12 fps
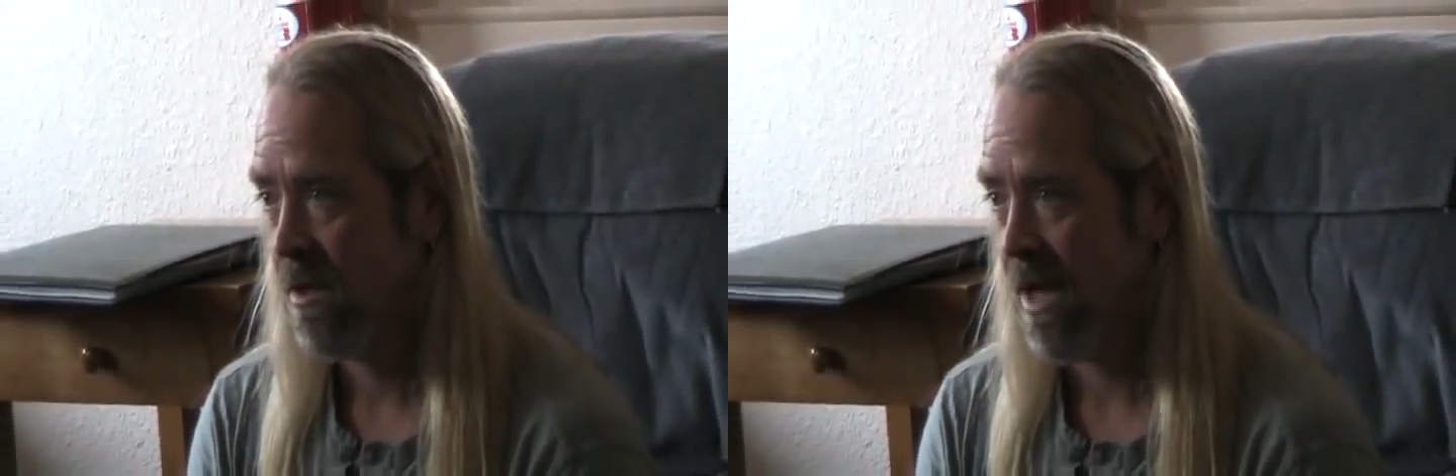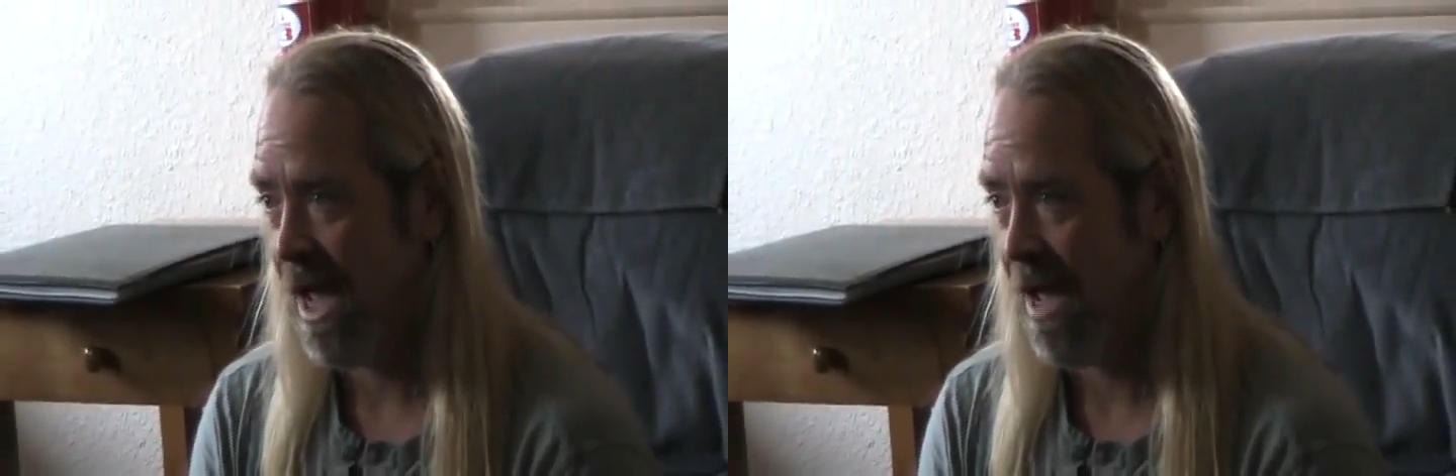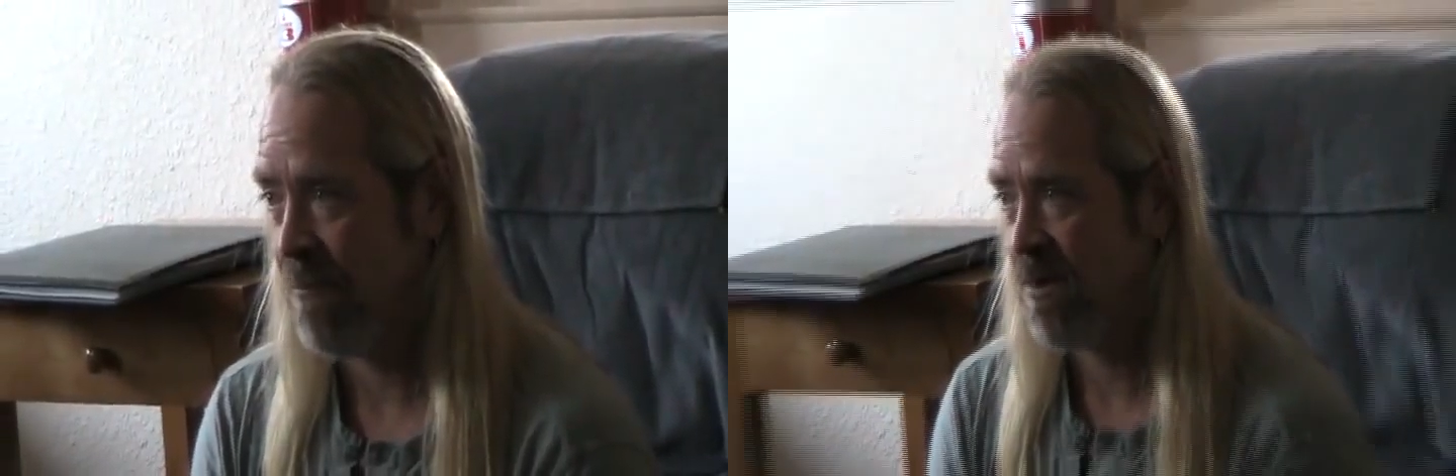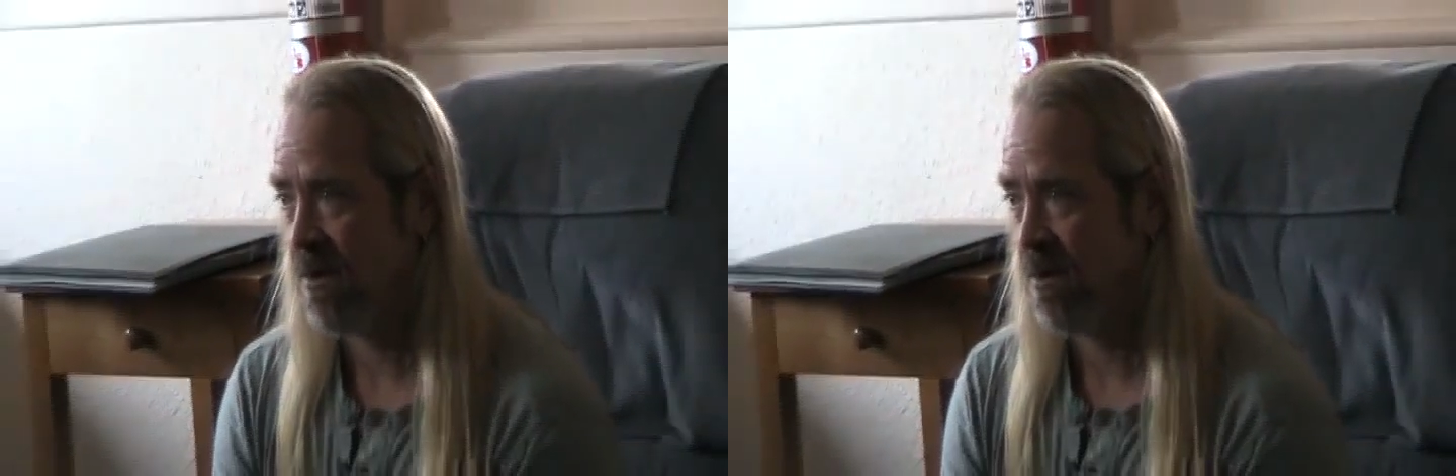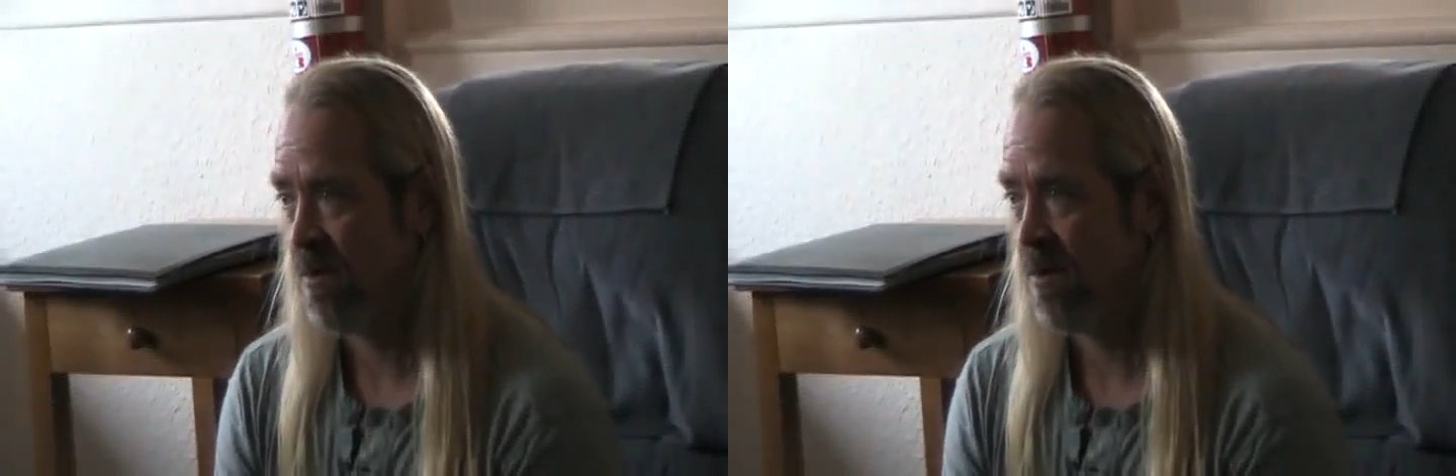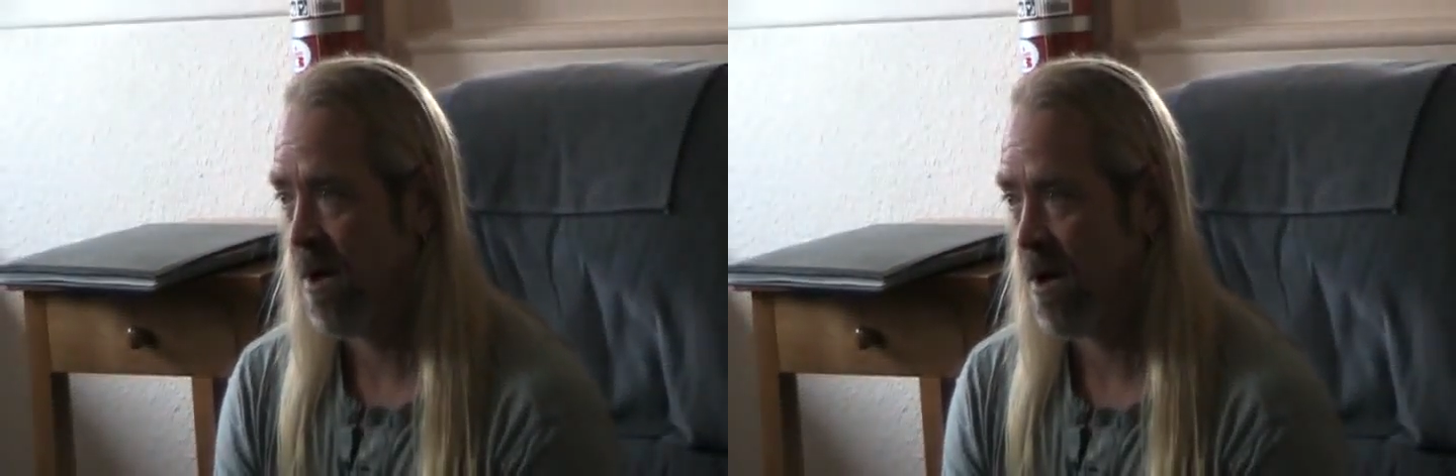The
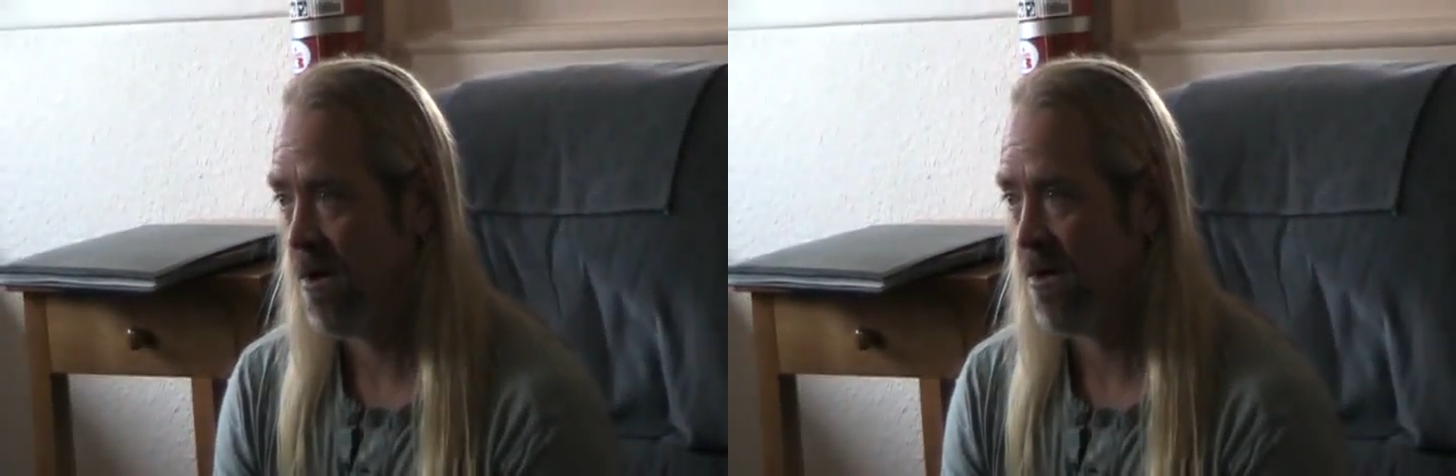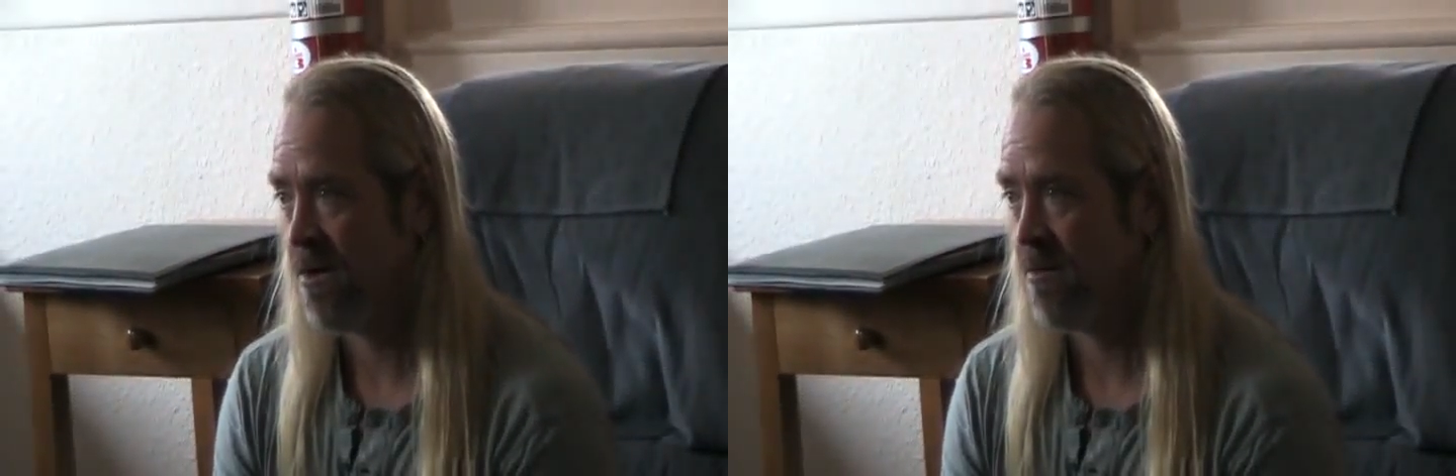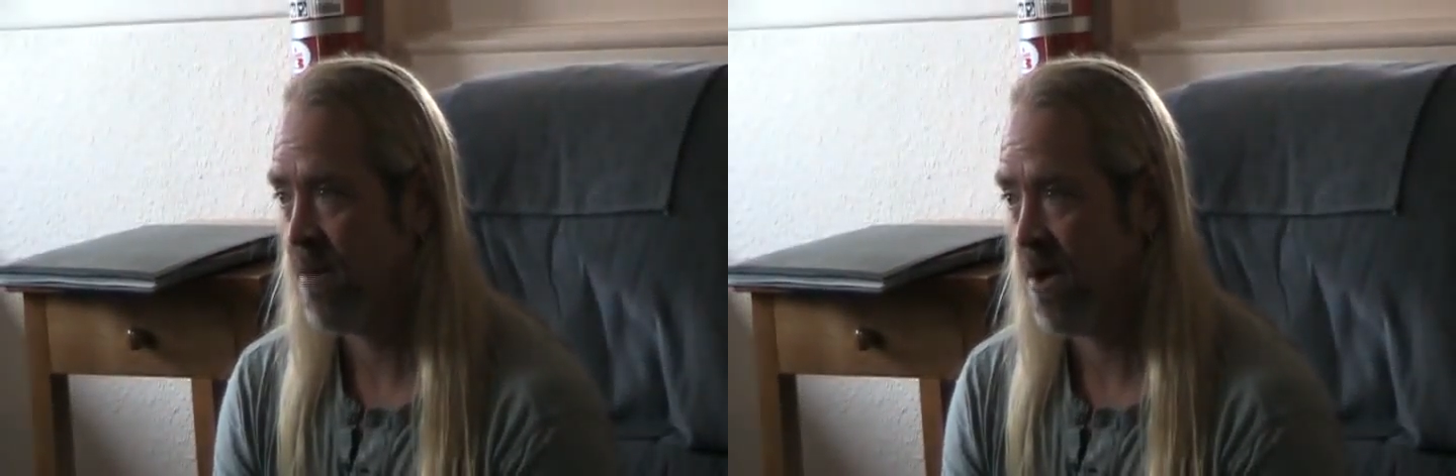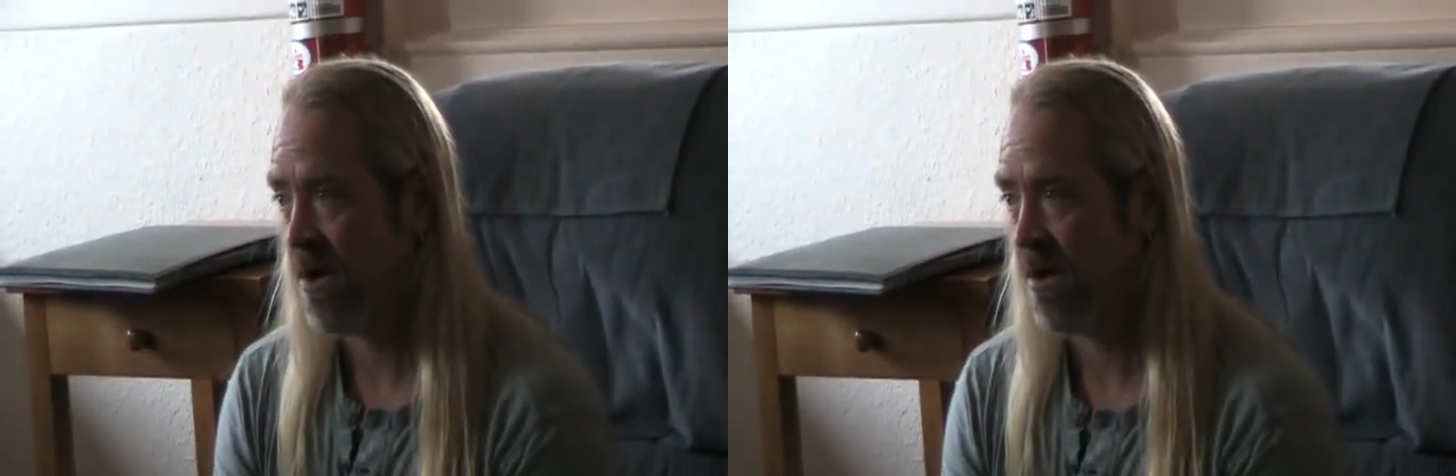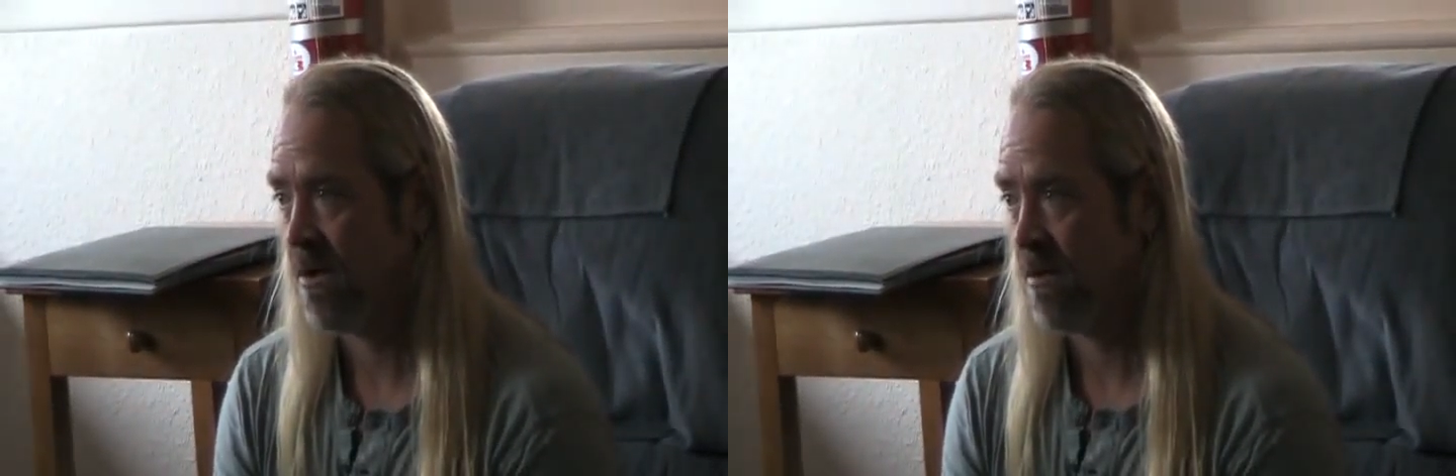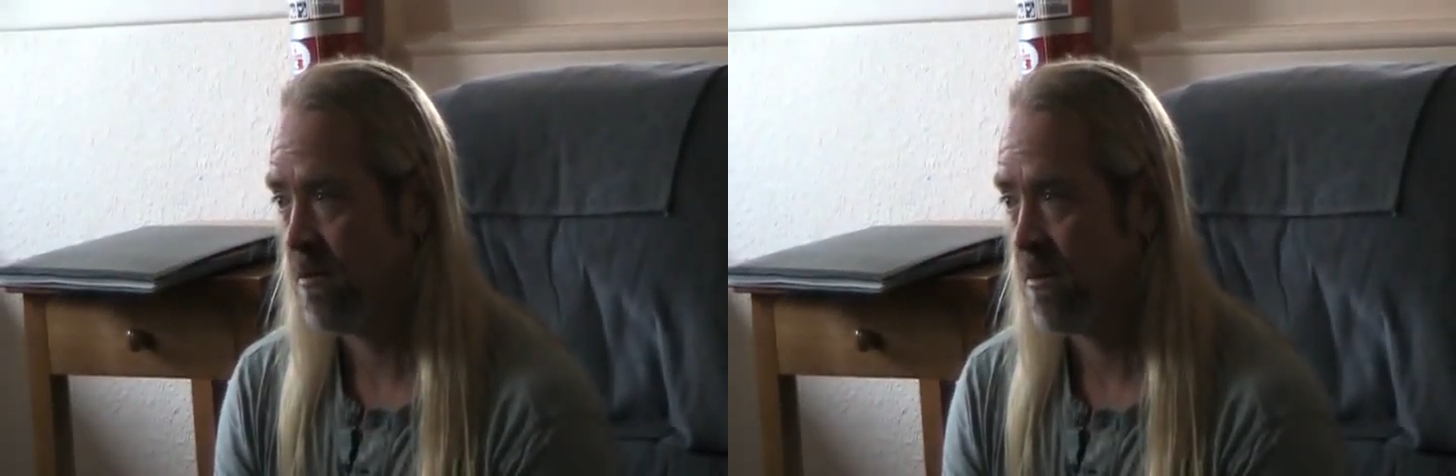absolute hardest
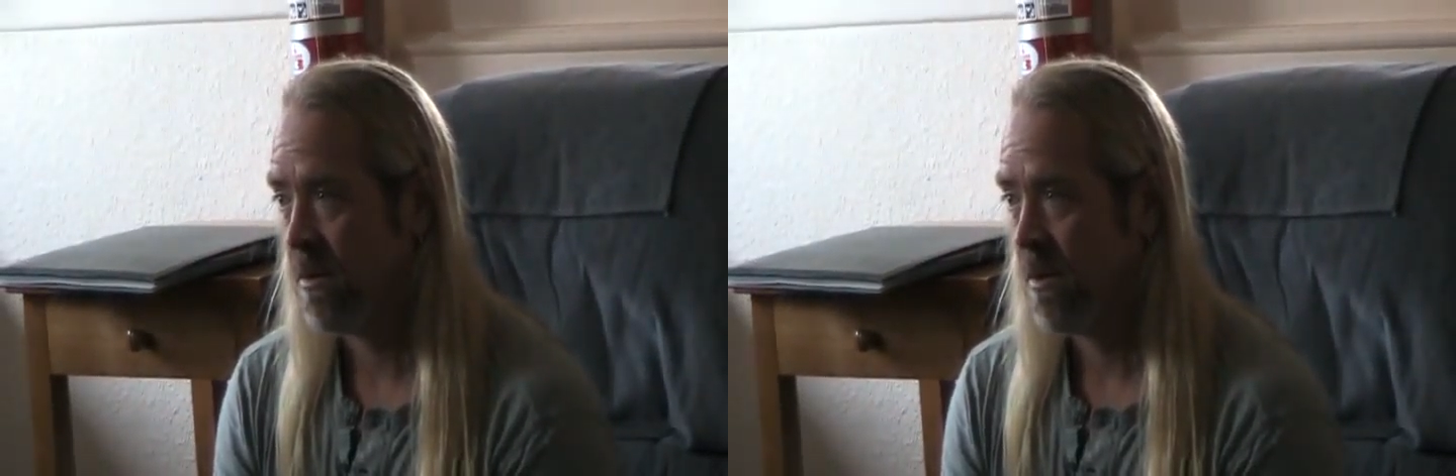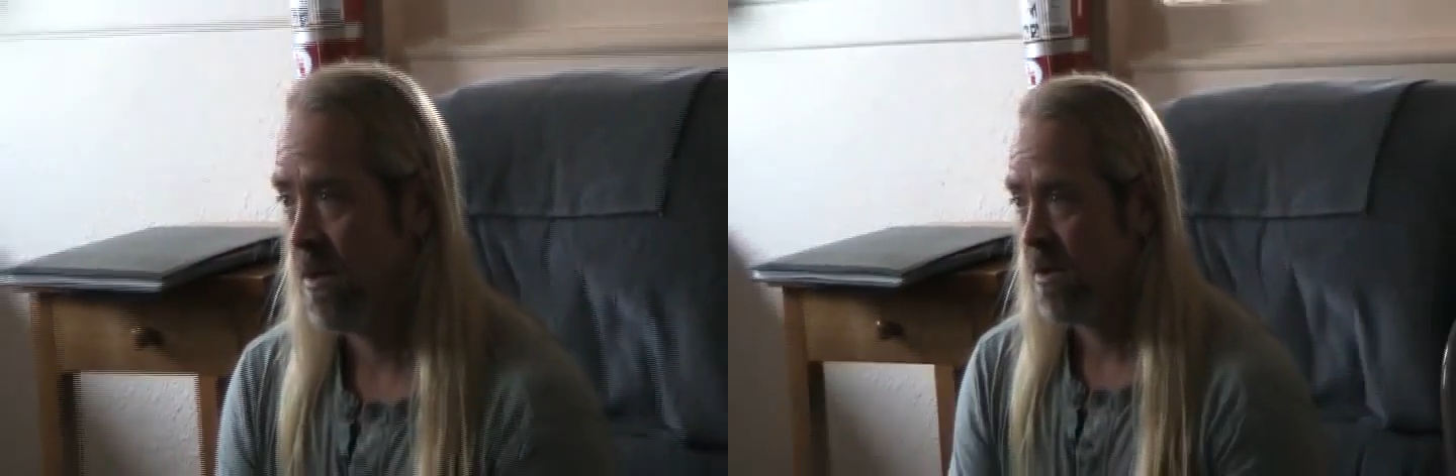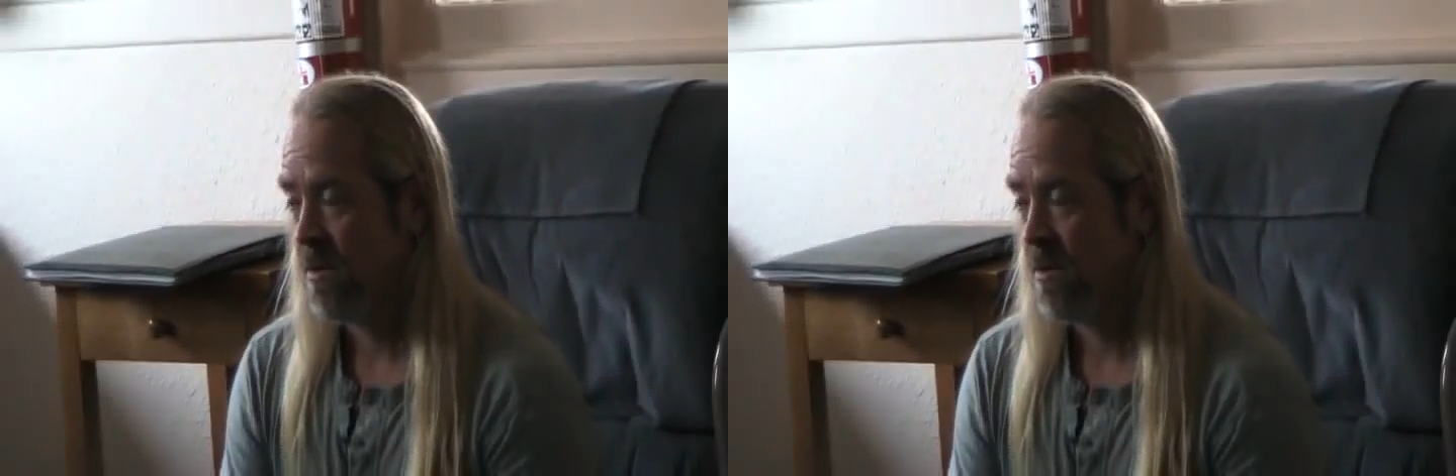part.